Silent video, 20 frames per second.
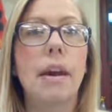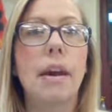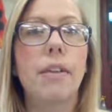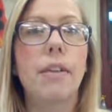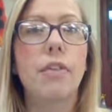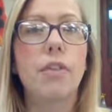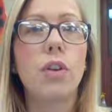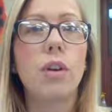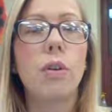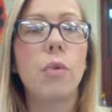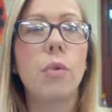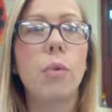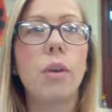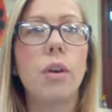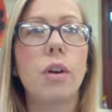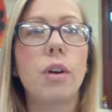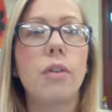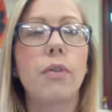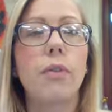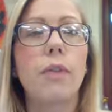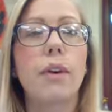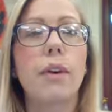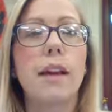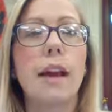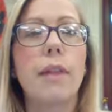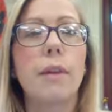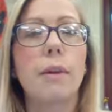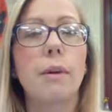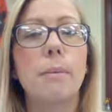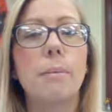If you work for
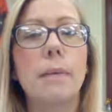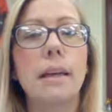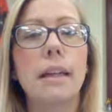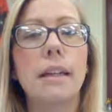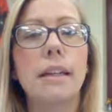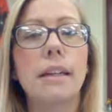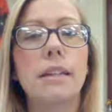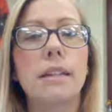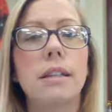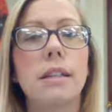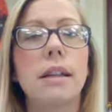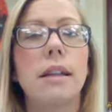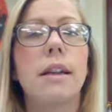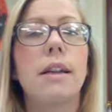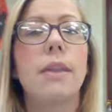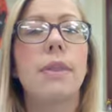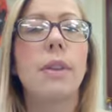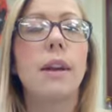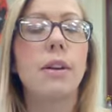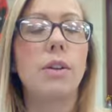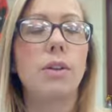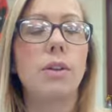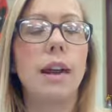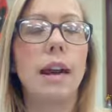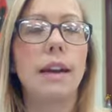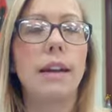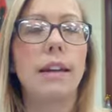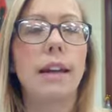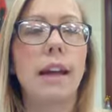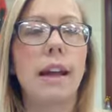another minute, then you're
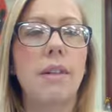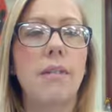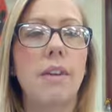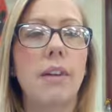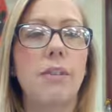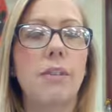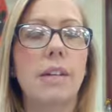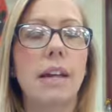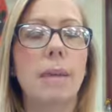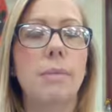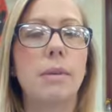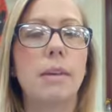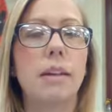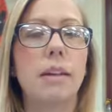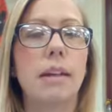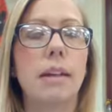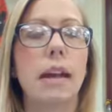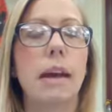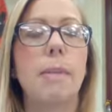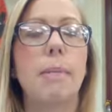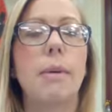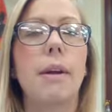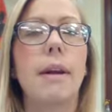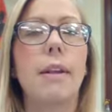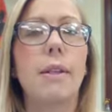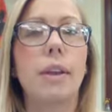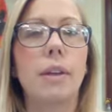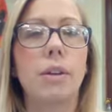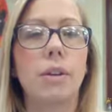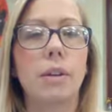not going to have enough time to clean up,
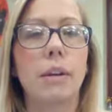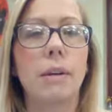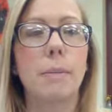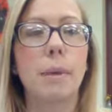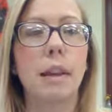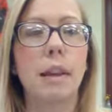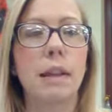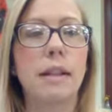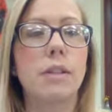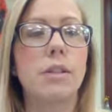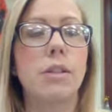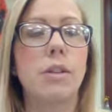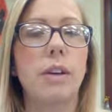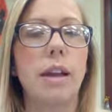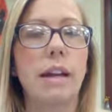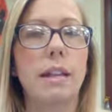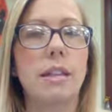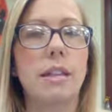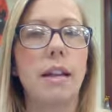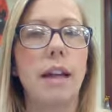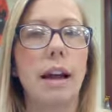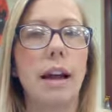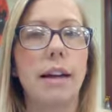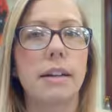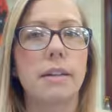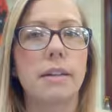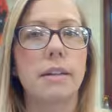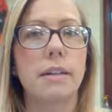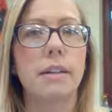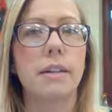and then you're going to be late to your next
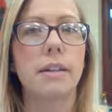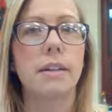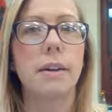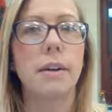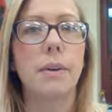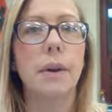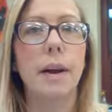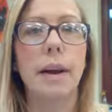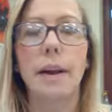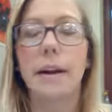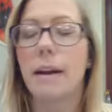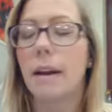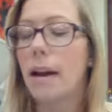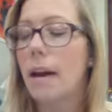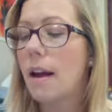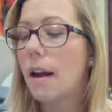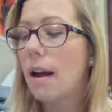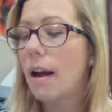class, okay?